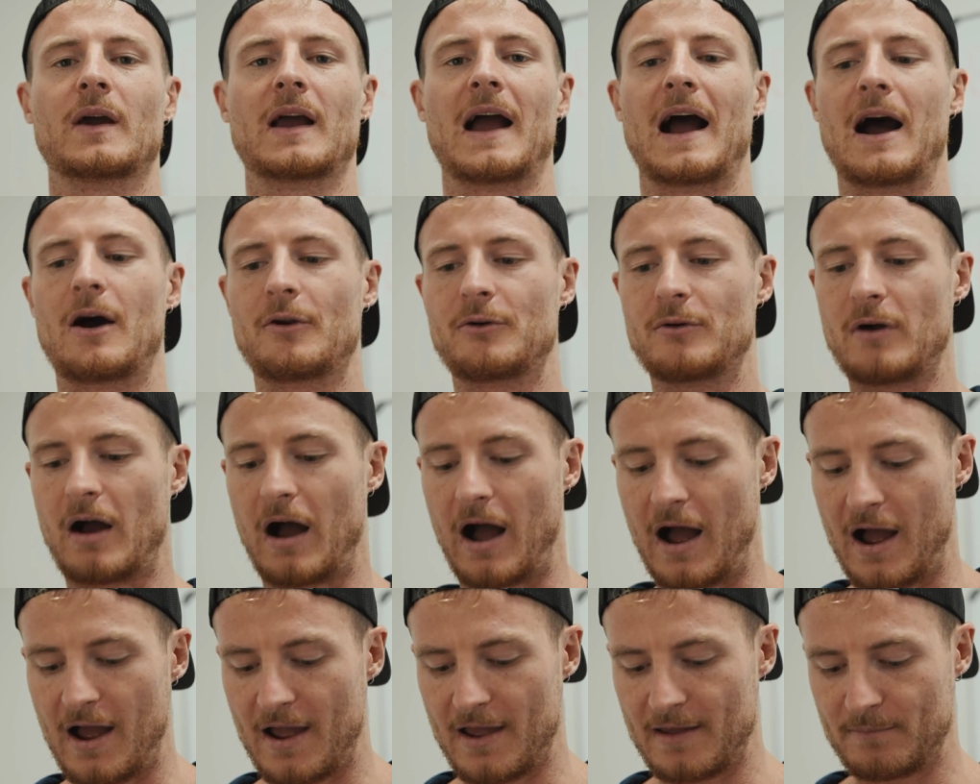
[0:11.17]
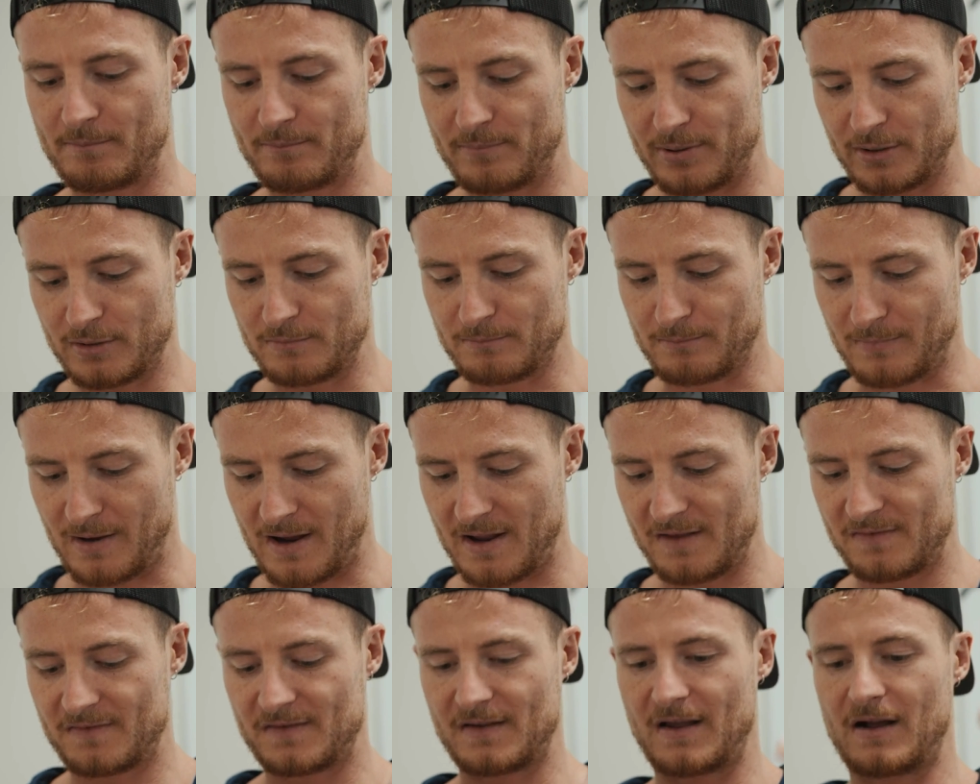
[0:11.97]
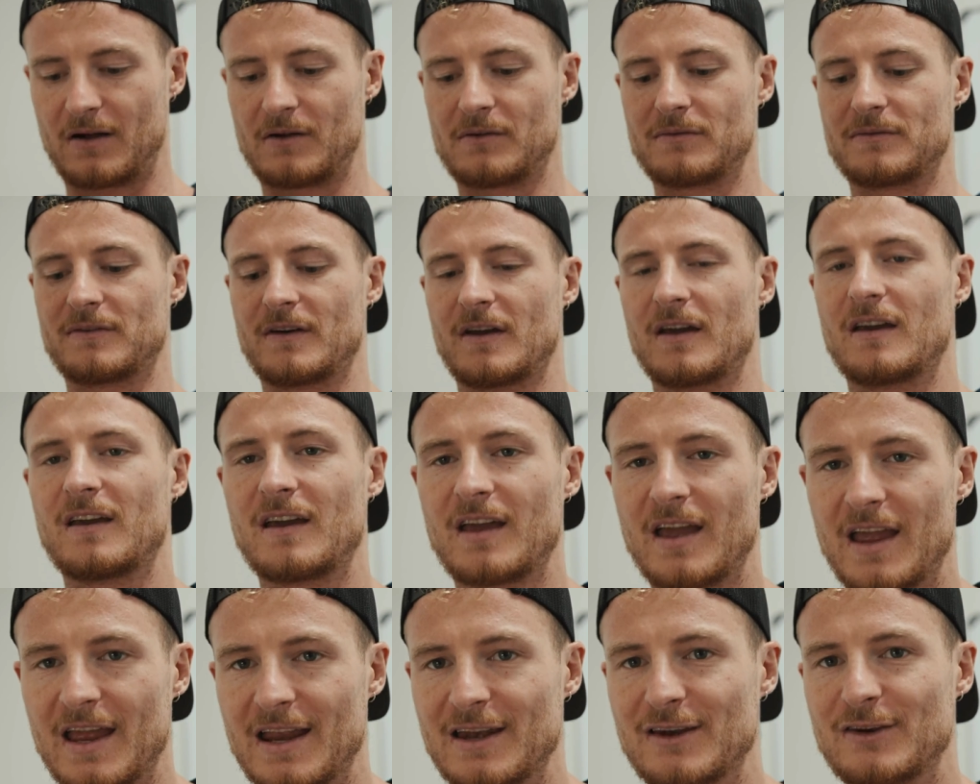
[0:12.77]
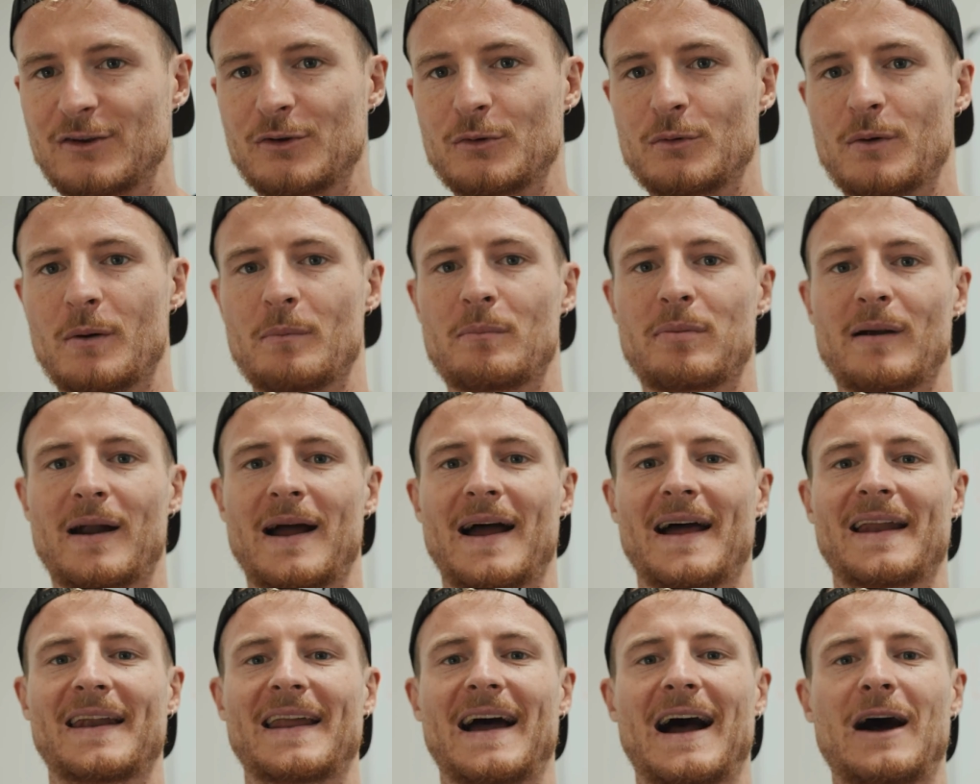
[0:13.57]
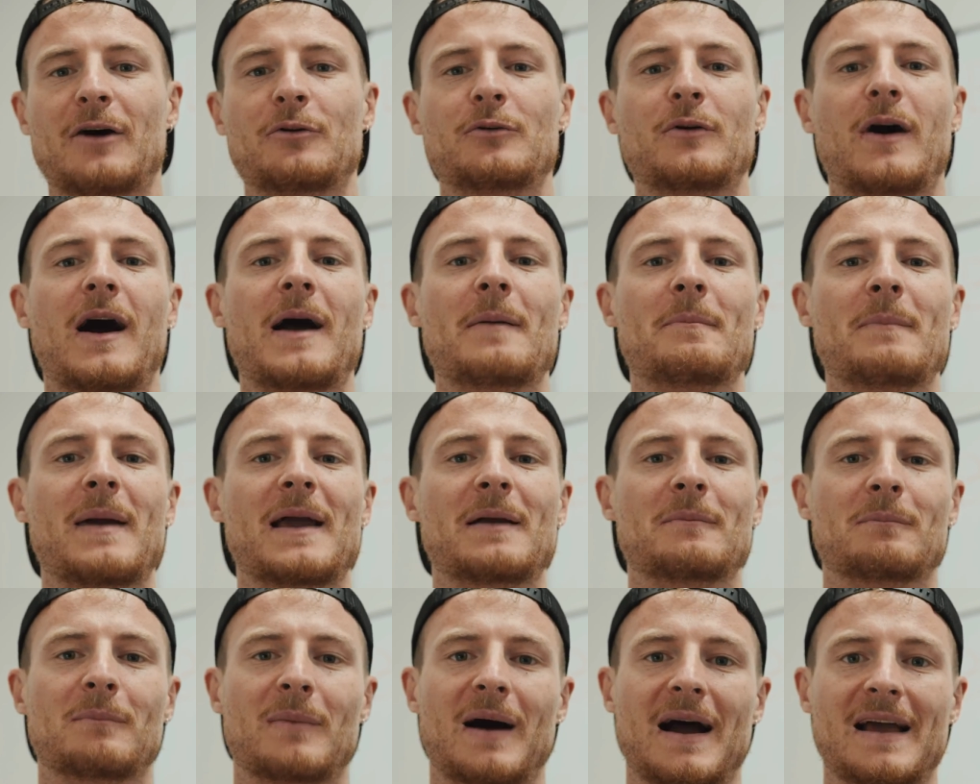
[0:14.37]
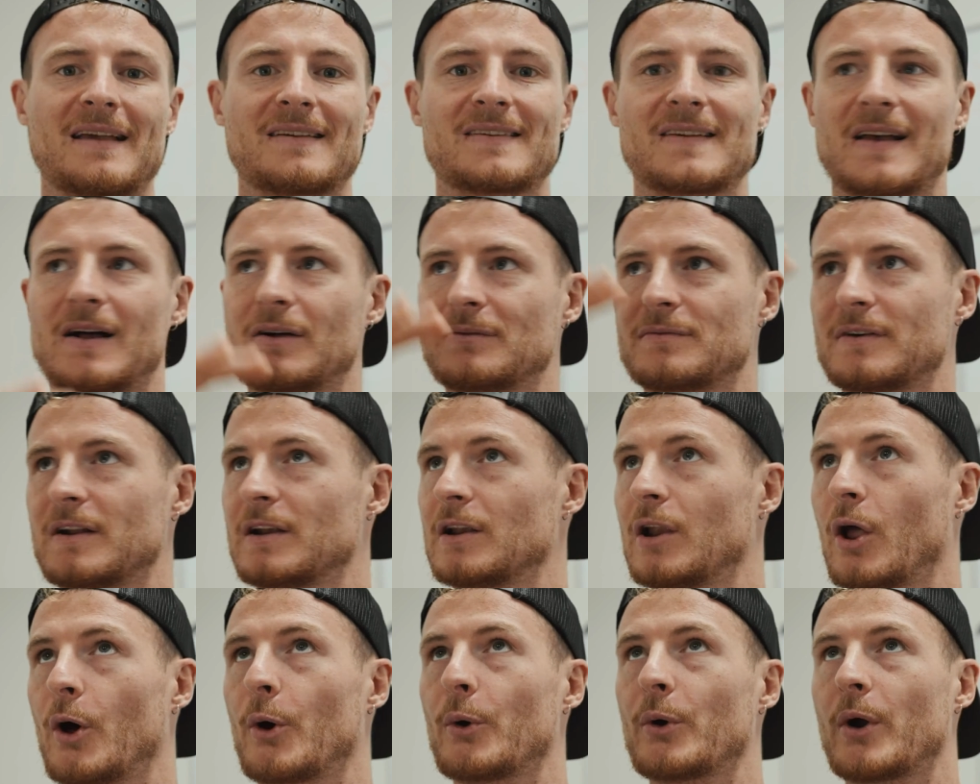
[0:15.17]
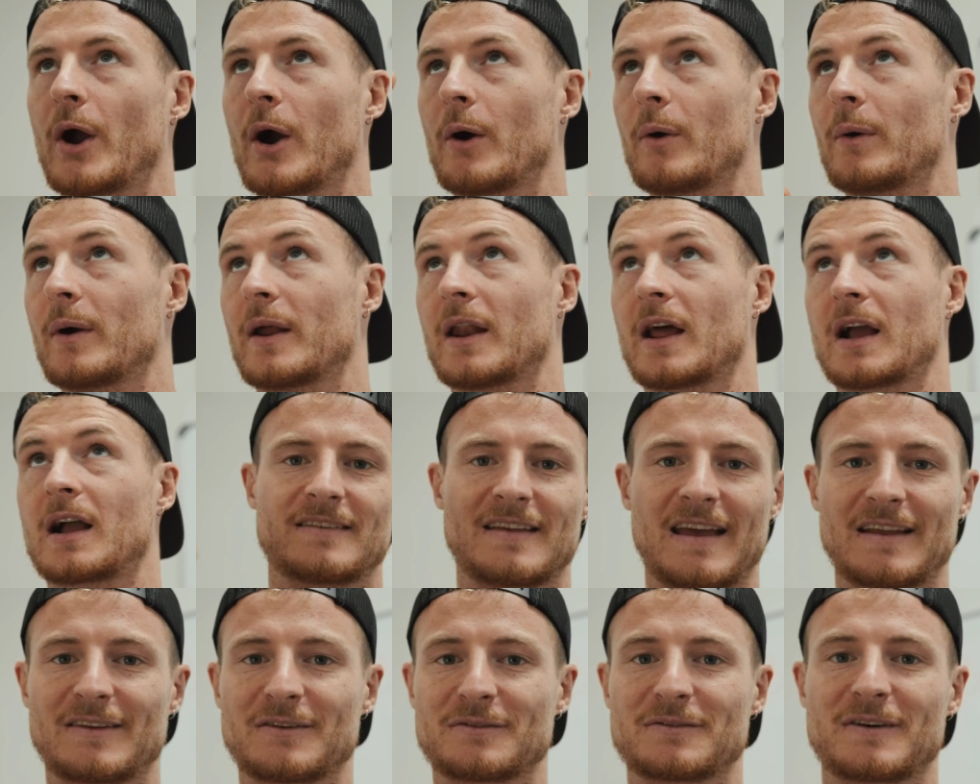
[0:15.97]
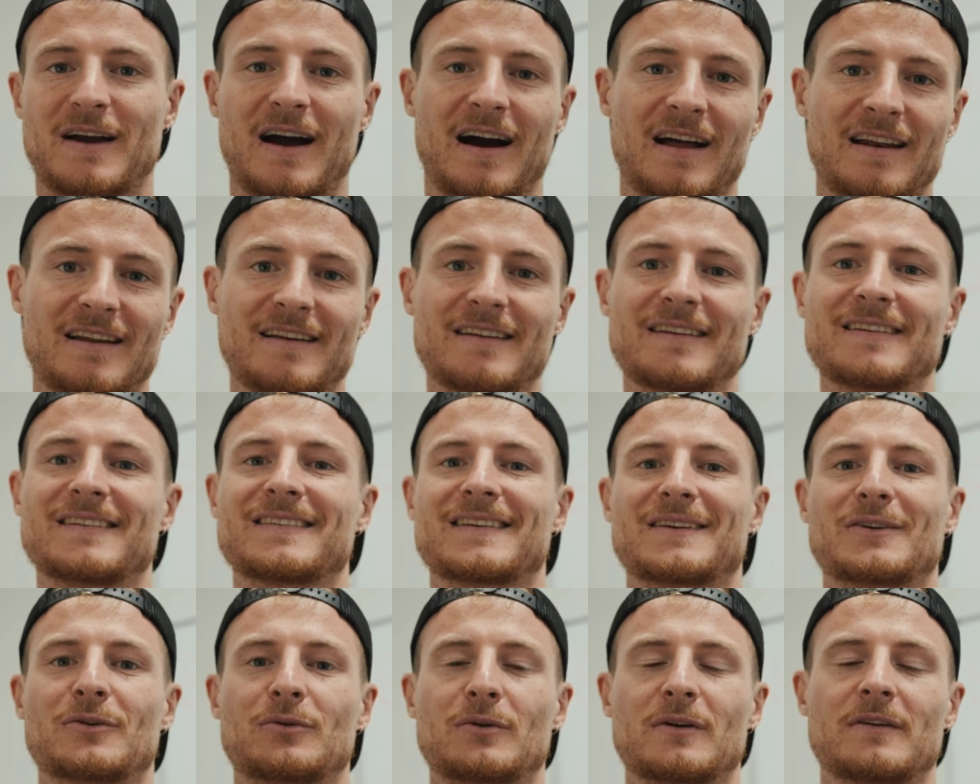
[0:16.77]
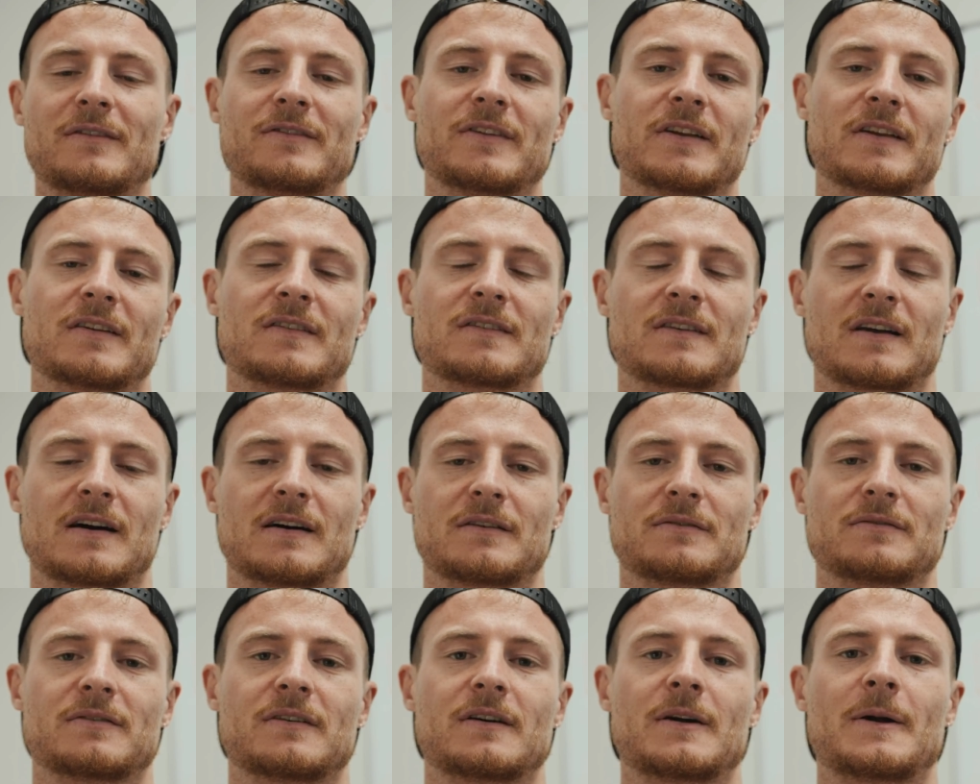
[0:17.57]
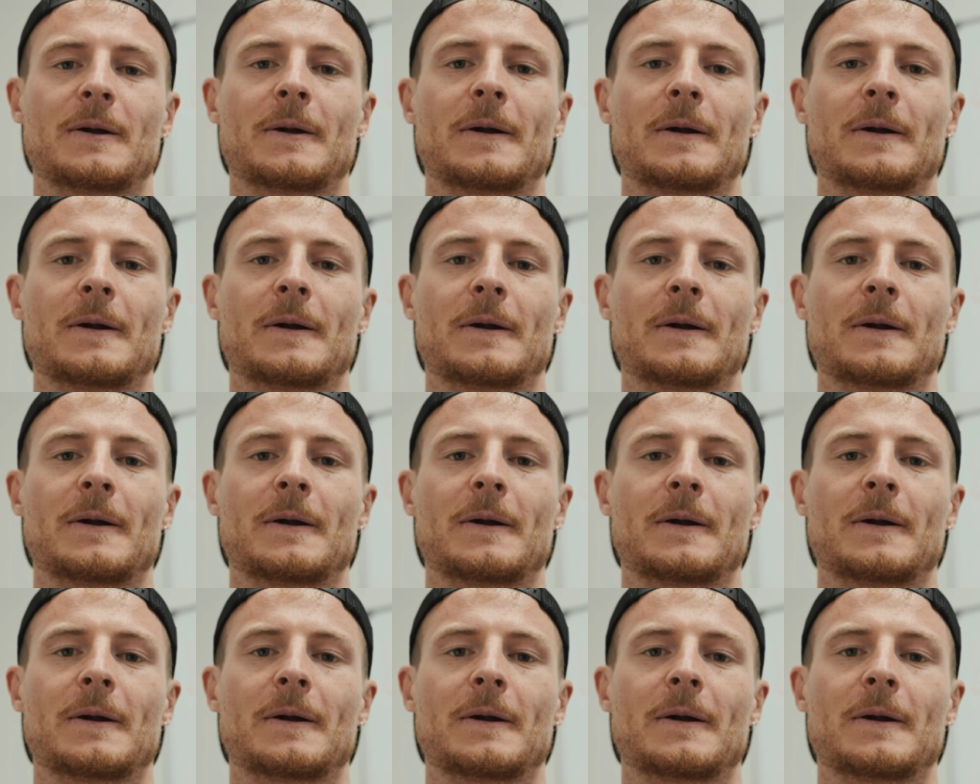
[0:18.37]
How do I put myself into a brand? How do I make myself a logo and a set of colors and all of this stuff?